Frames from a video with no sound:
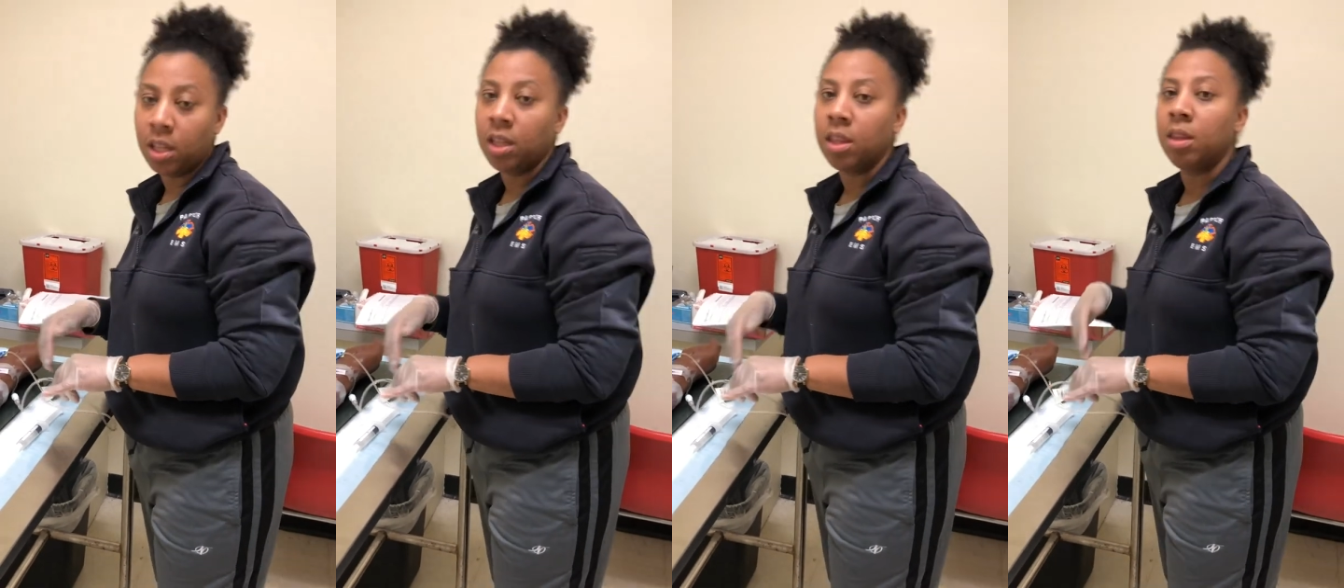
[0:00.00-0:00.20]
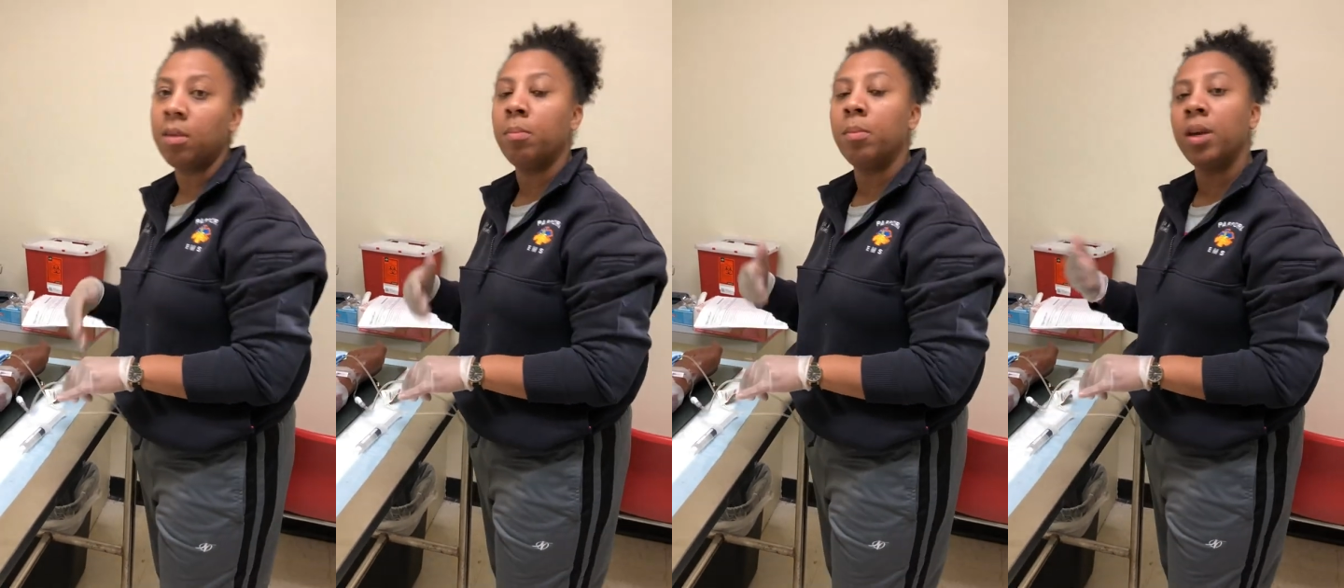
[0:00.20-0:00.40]

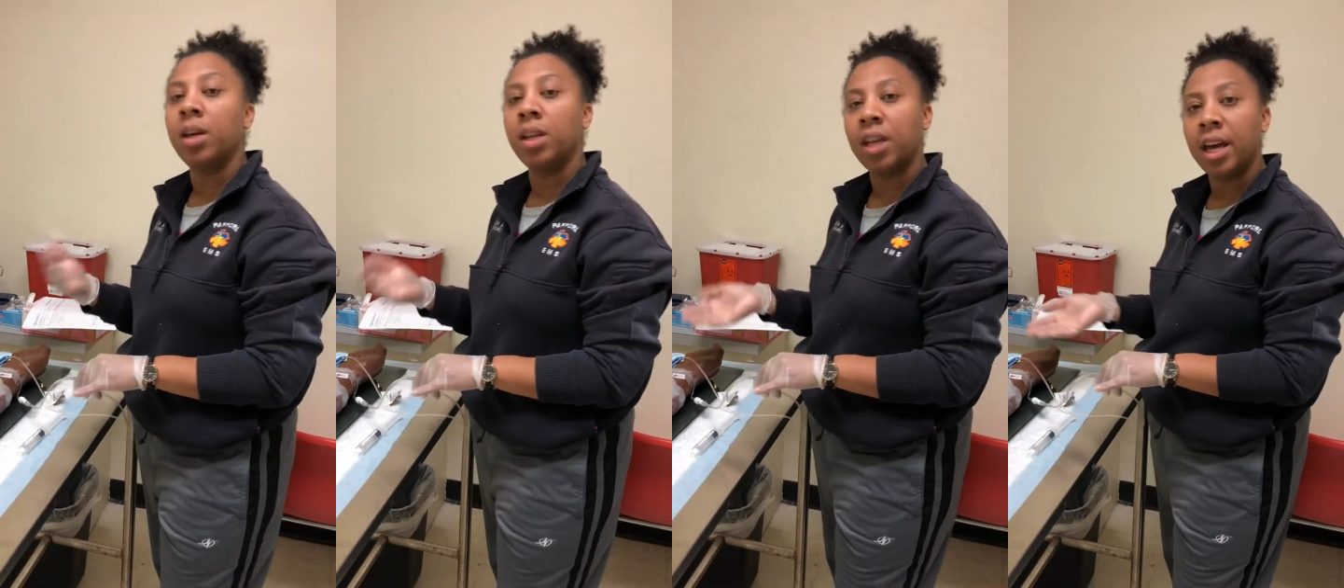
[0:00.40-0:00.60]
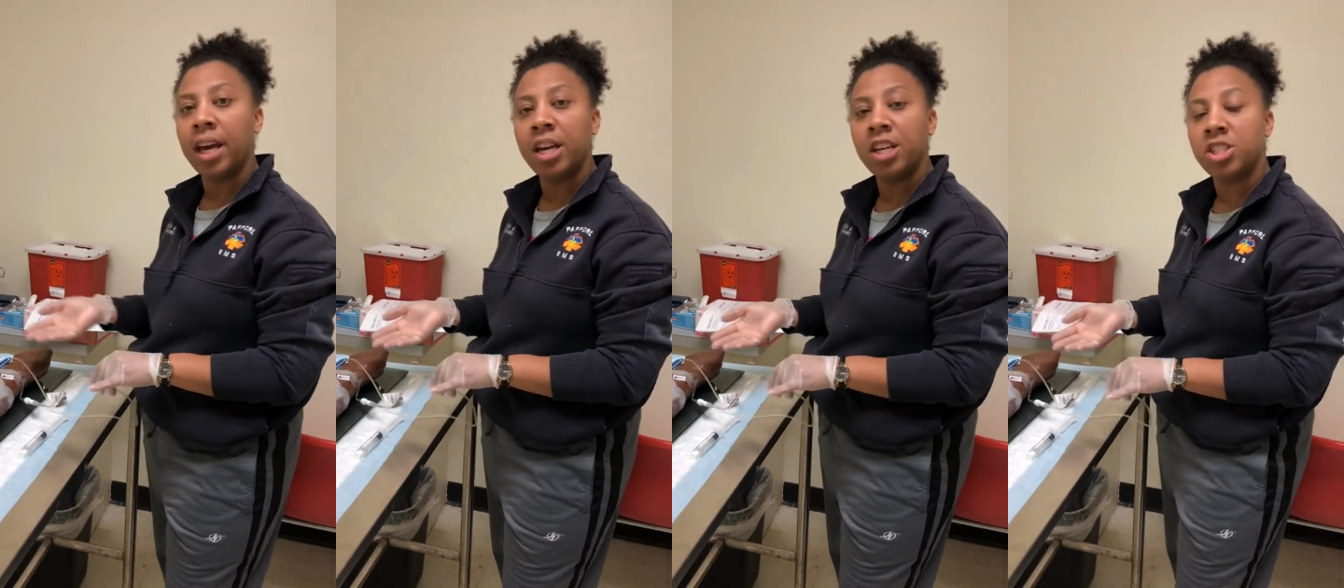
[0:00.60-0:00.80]
the
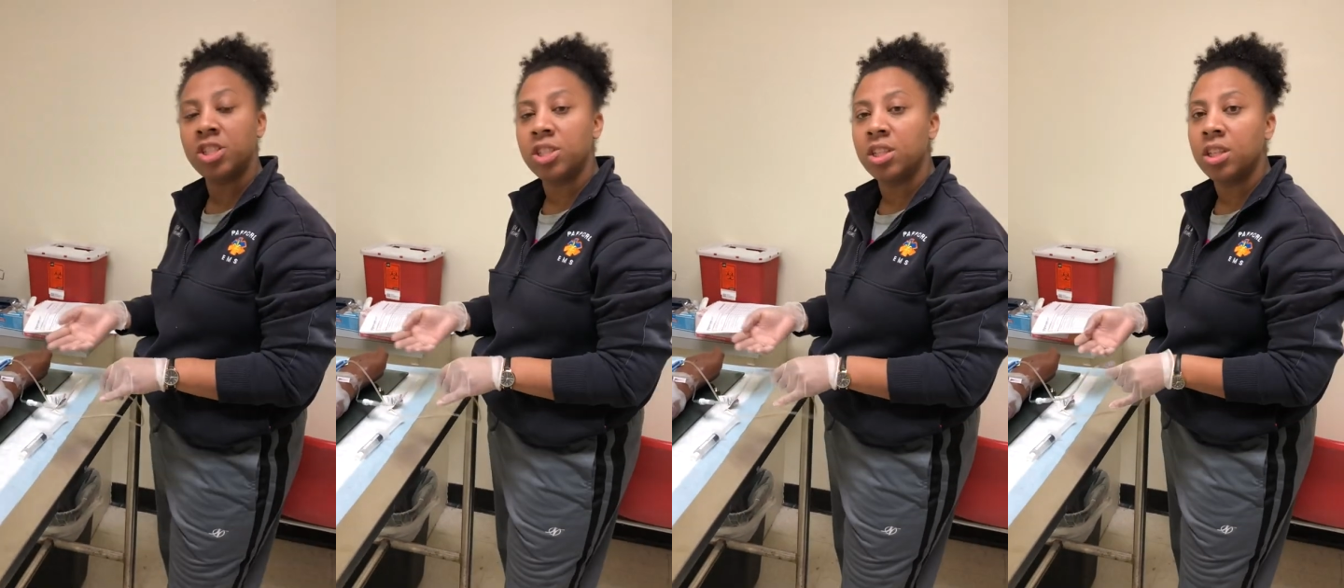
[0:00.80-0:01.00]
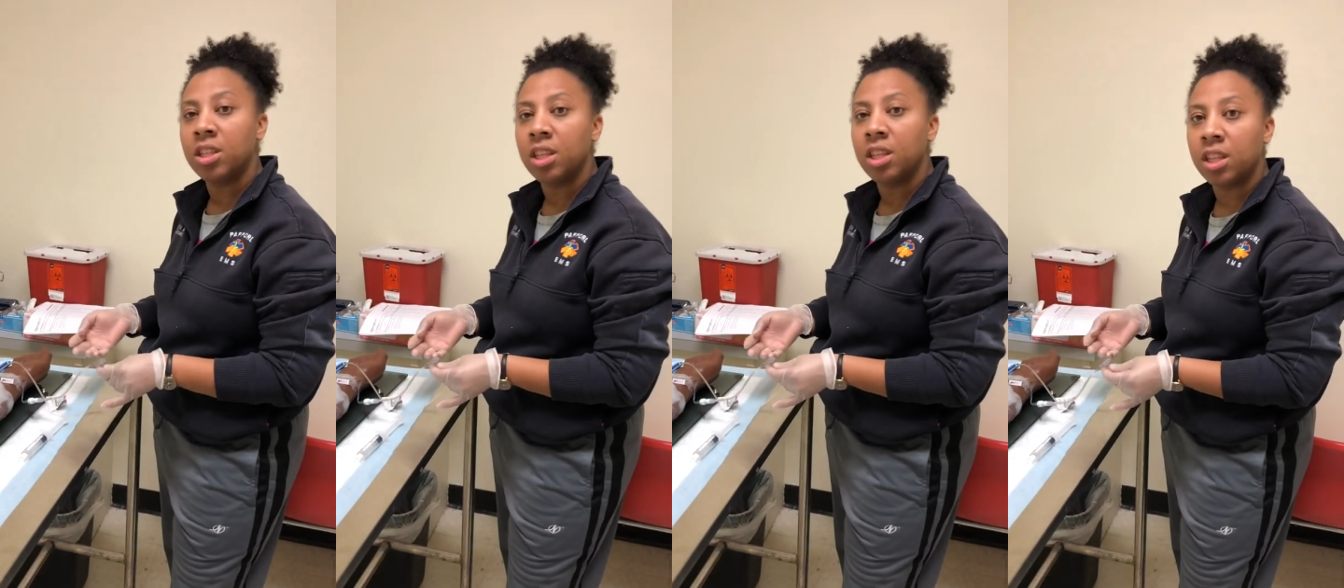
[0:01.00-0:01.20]

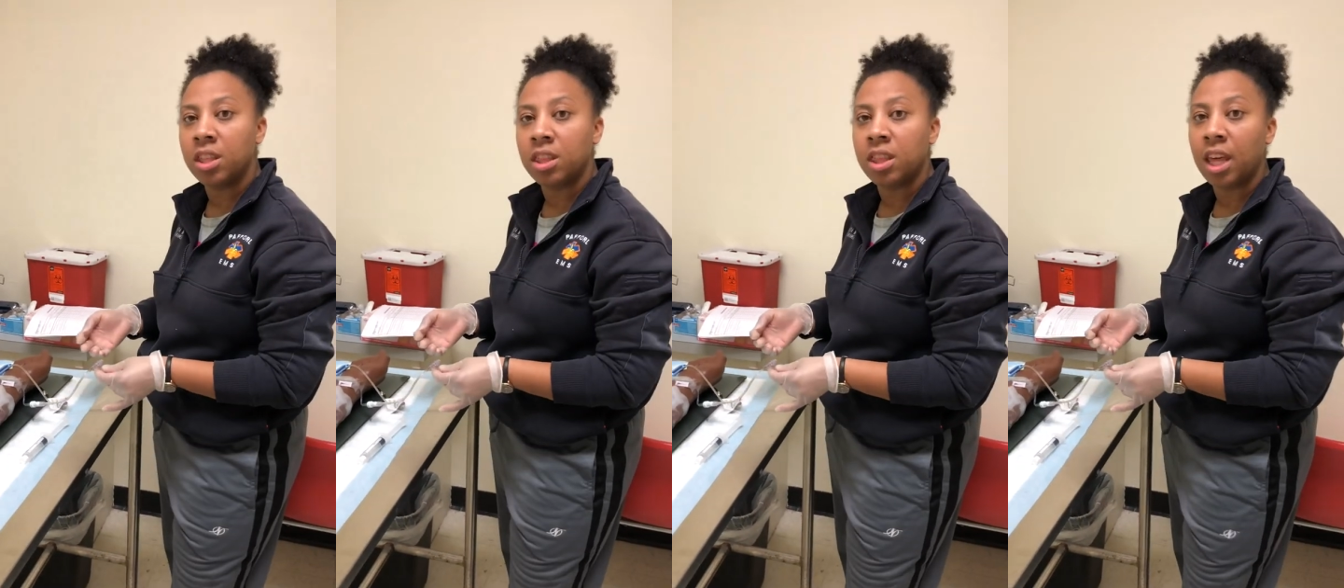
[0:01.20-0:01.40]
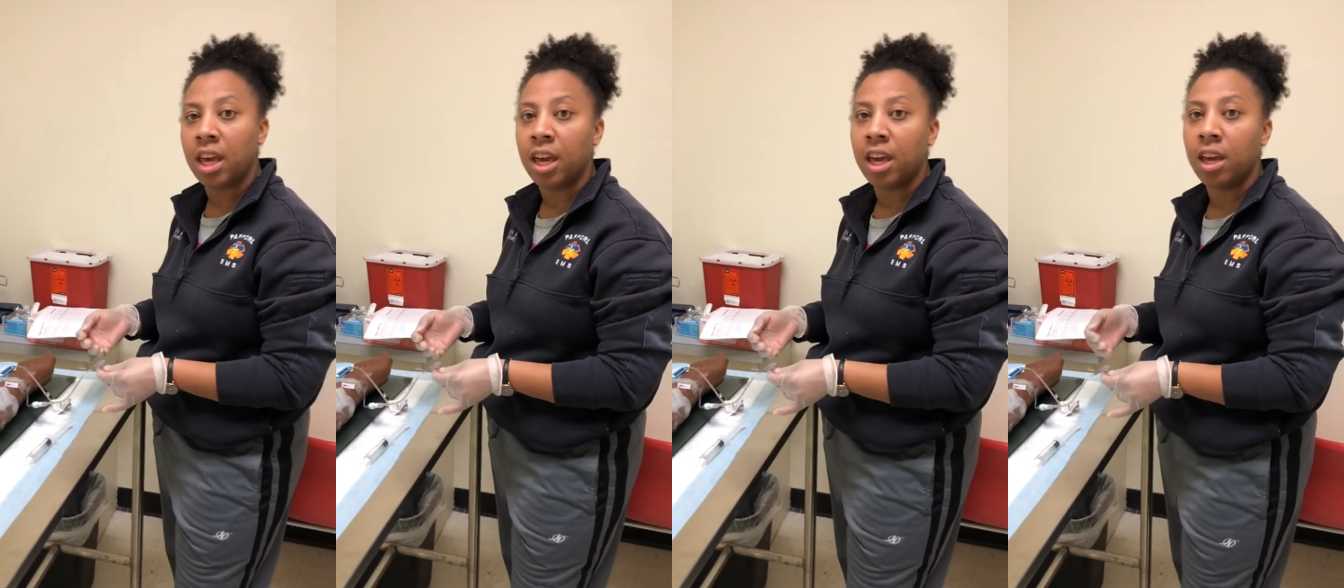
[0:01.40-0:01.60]
medication that
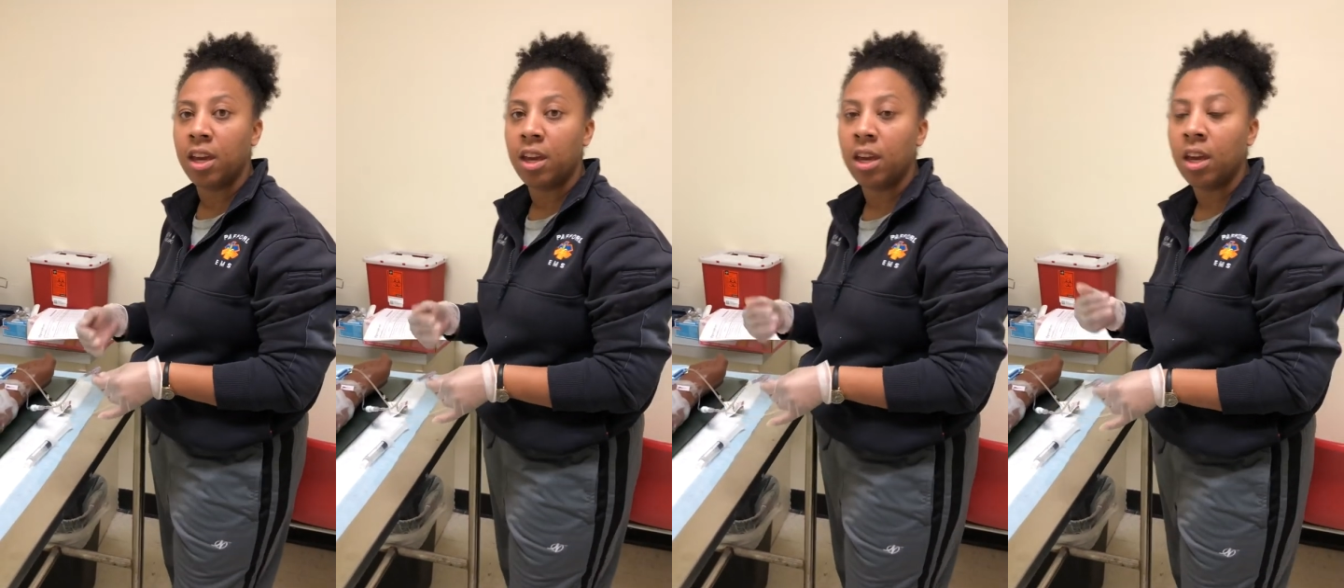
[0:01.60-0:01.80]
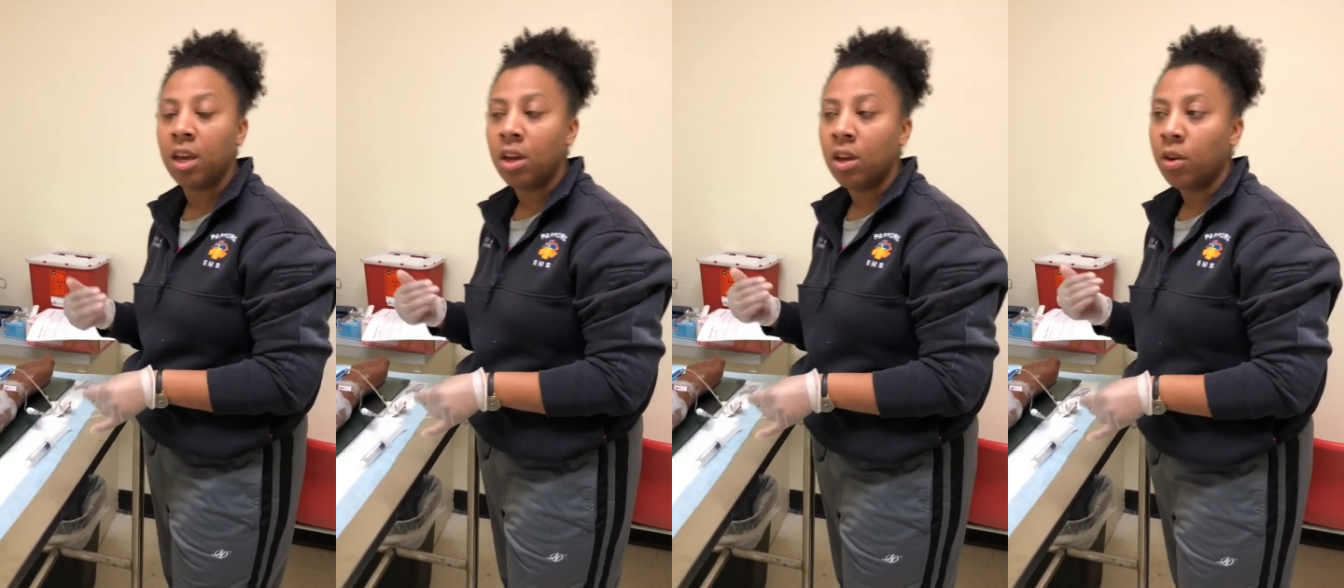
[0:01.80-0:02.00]
they